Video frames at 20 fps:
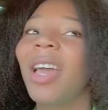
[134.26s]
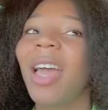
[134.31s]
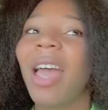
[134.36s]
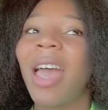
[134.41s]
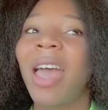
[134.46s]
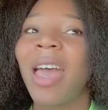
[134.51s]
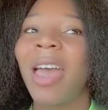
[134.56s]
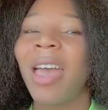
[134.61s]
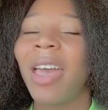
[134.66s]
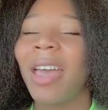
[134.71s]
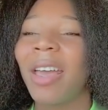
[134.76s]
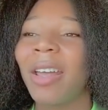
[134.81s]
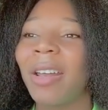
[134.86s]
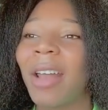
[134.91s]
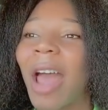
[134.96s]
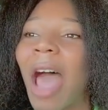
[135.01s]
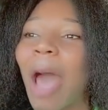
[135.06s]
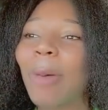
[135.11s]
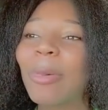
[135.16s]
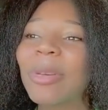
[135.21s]

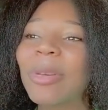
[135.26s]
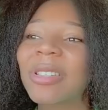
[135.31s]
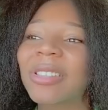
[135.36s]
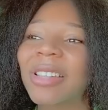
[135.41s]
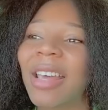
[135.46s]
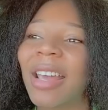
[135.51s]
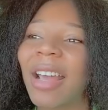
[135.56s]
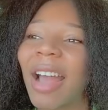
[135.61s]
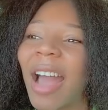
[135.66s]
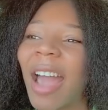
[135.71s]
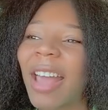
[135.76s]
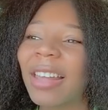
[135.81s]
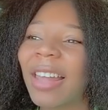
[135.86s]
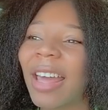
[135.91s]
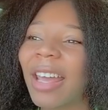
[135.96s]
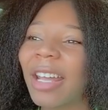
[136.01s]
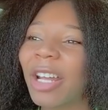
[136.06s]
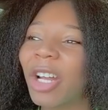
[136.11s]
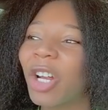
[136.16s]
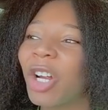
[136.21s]
And I was like, I
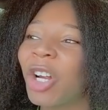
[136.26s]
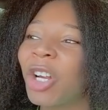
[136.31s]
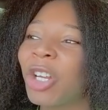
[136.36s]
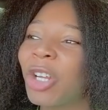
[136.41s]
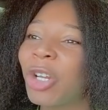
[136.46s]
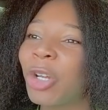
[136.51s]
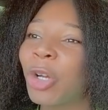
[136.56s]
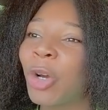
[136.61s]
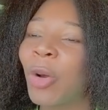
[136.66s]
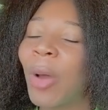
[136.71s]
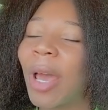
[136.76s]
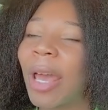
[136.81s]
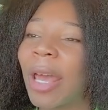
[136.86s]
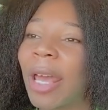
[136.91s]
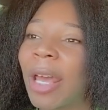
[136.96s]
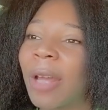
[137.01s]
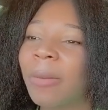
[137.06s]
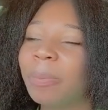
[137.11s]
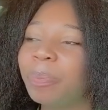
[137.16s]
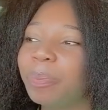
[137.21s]
like her, you know?
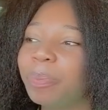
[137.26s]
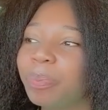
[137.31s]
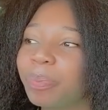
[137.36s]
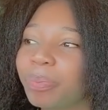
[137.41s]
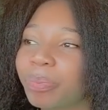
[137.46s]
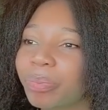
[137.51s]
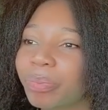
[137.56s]
And